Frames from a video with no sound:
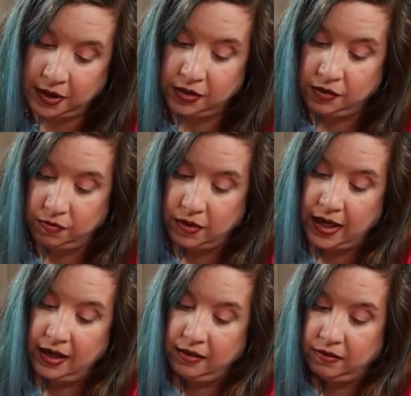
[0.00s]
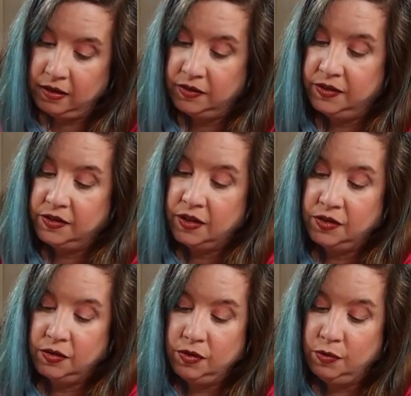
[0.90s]
going to do that because it's
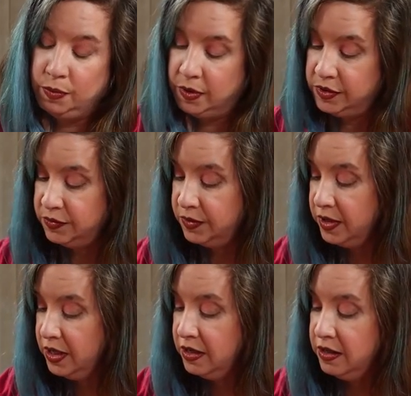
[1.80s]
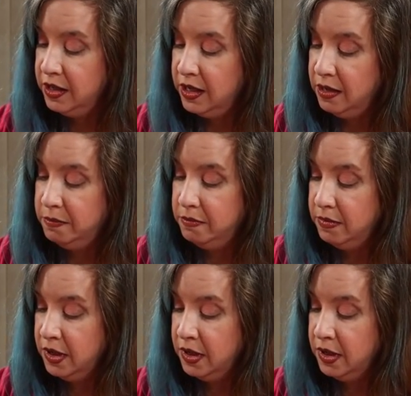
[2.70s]
also two, two points, points, for yep. the end of the game, yep.